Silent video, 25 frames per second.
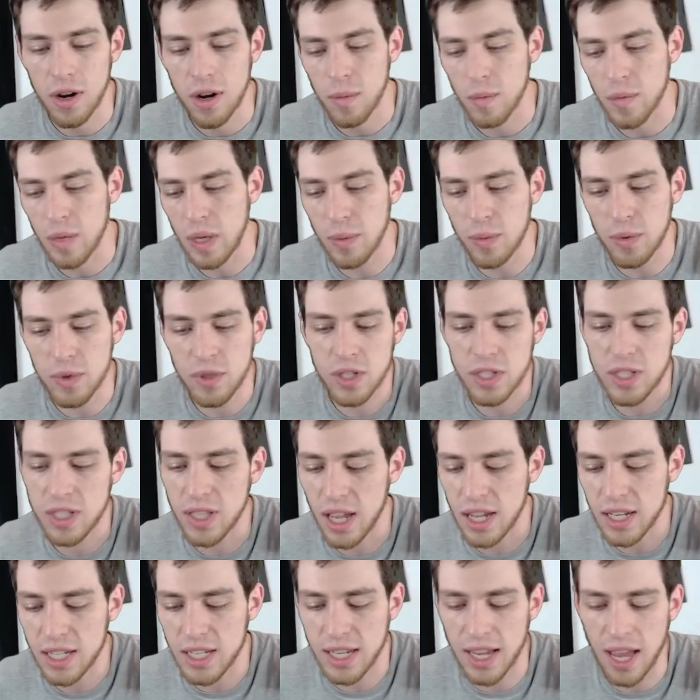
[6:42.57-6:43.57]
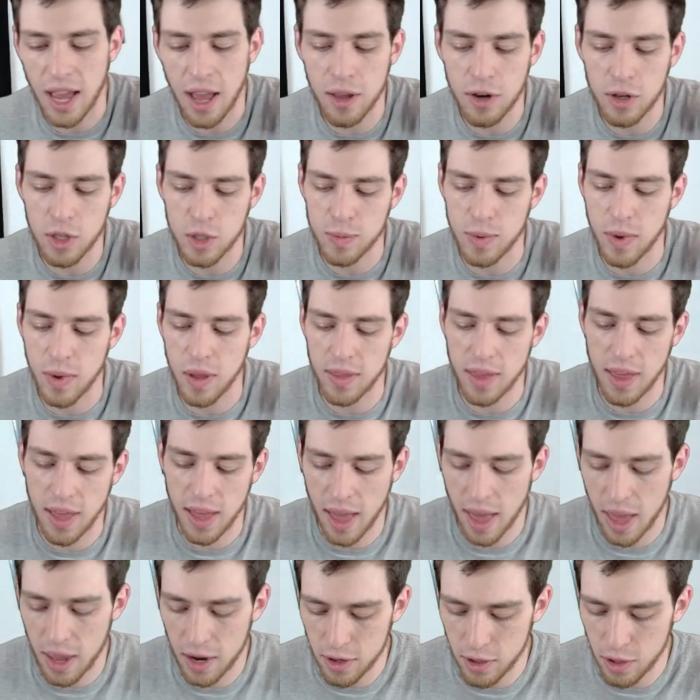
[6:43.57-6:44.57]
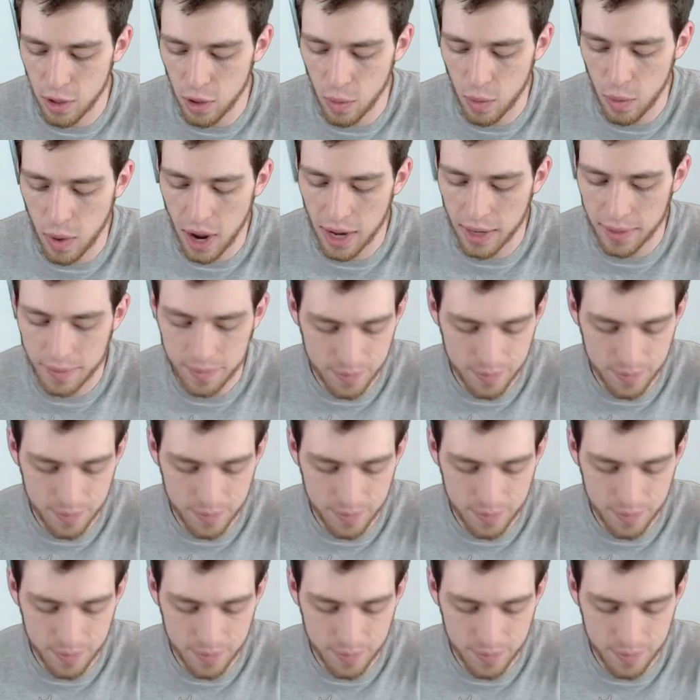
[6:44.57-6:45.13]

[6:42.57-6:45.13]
People just like to counterspell that. I don't know why.